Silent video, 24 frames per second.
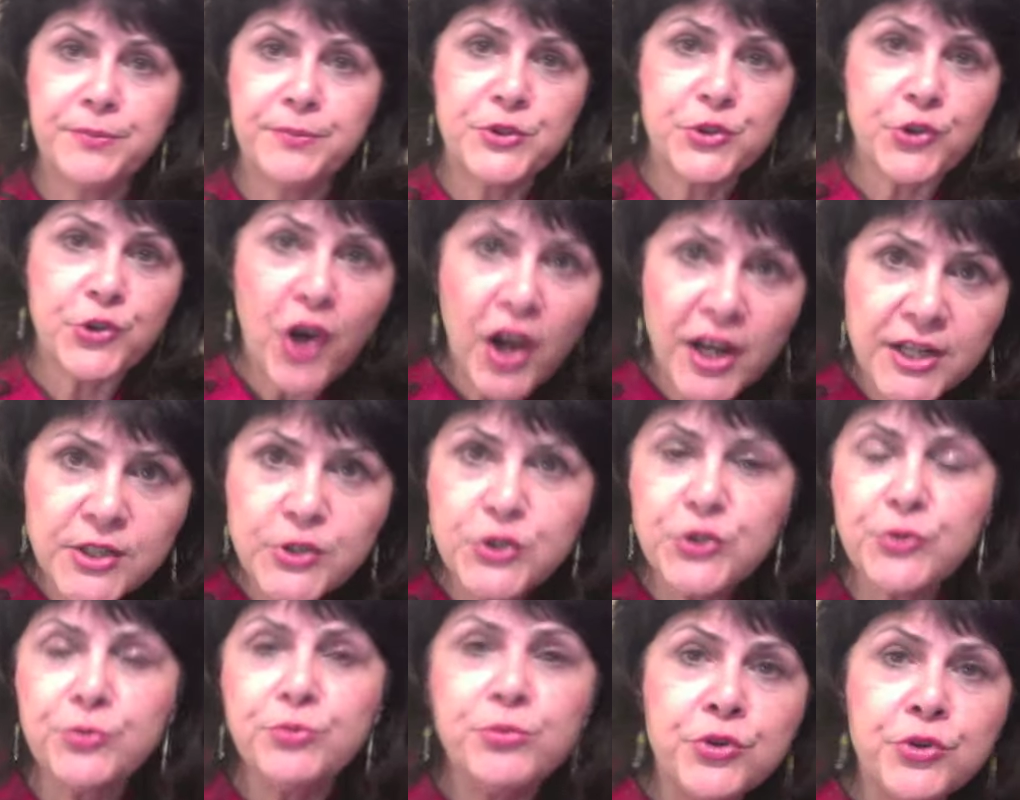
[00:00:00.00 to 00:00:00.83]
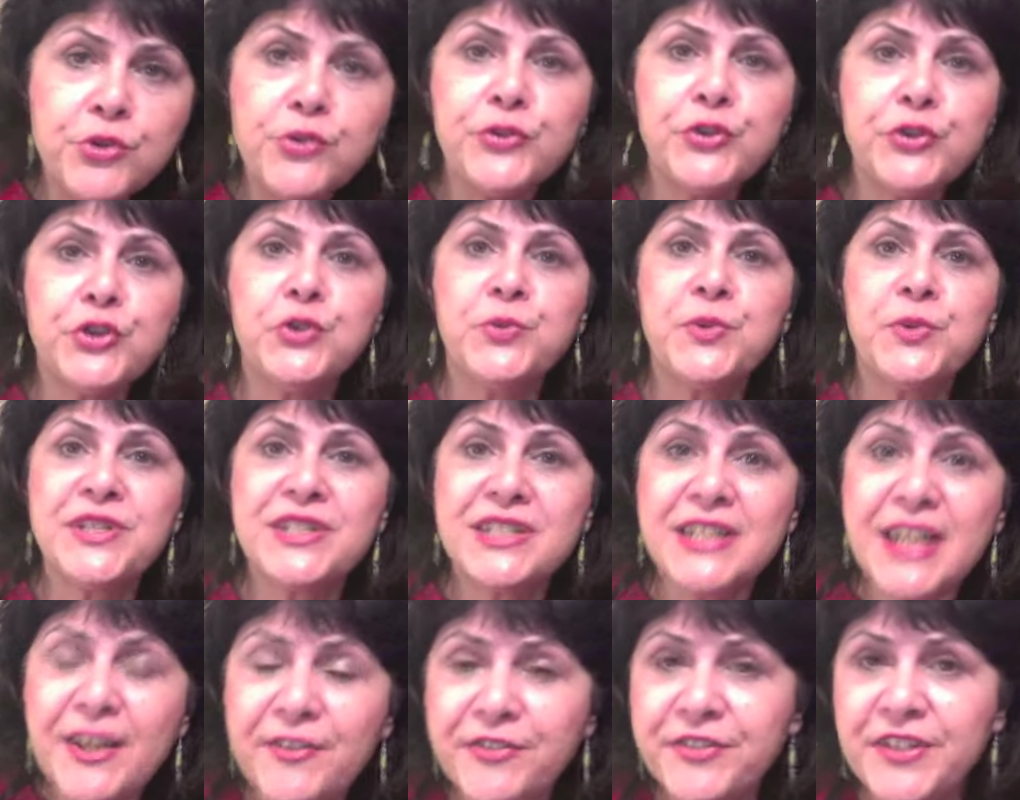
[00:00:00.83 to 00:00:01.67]
trying to move
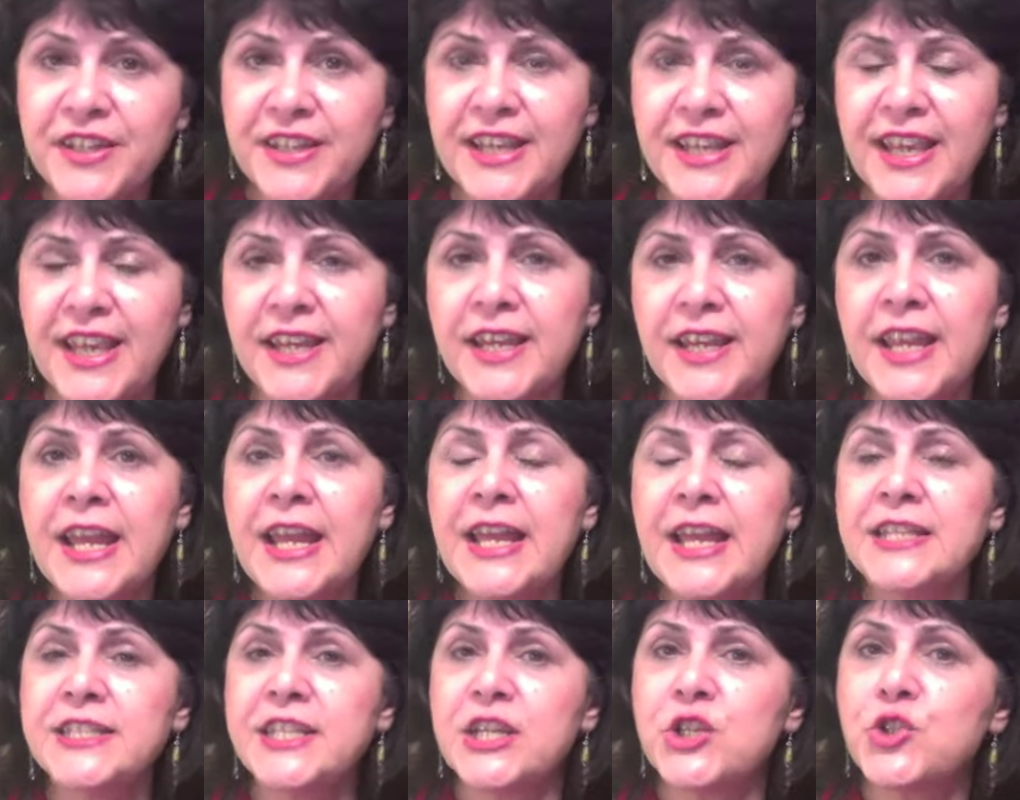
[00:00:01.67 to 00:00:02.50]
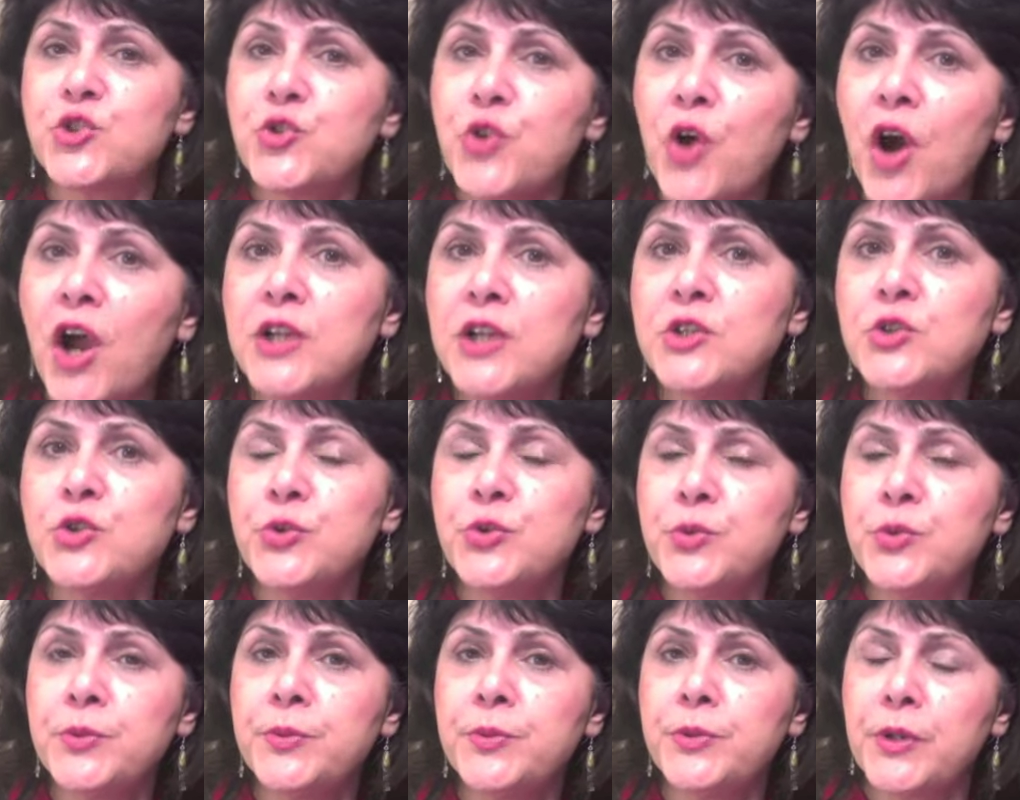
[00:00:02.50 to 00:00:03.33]
towards left again they're trying
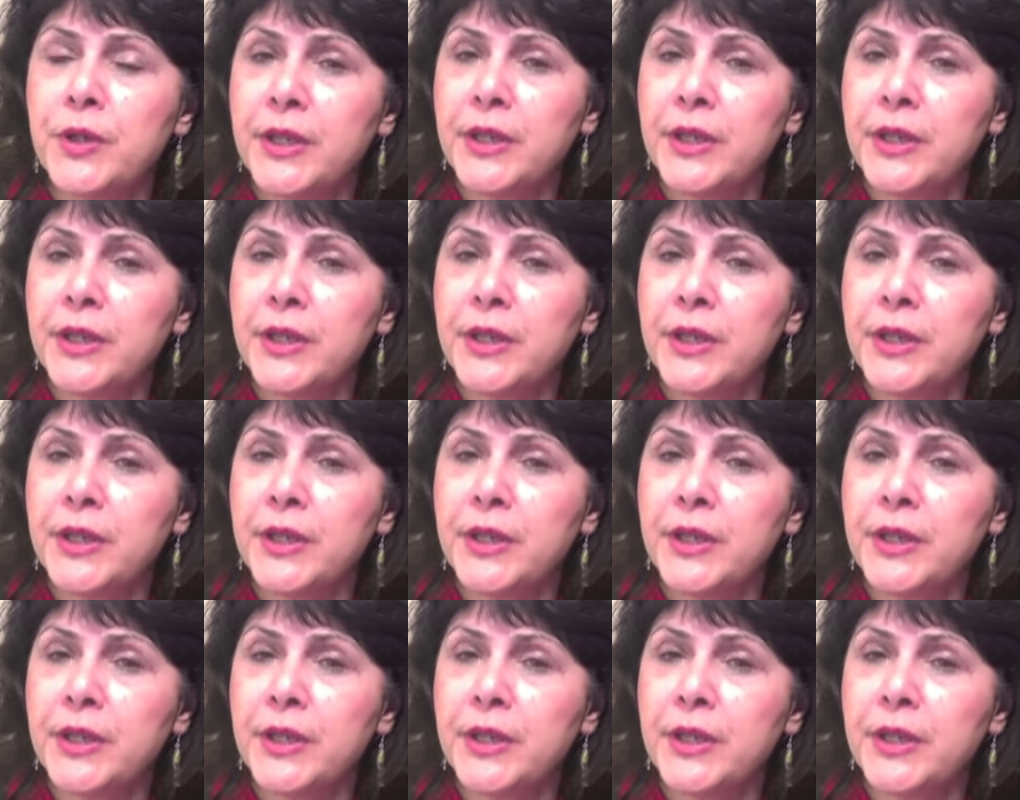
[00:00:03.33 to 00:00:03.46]
to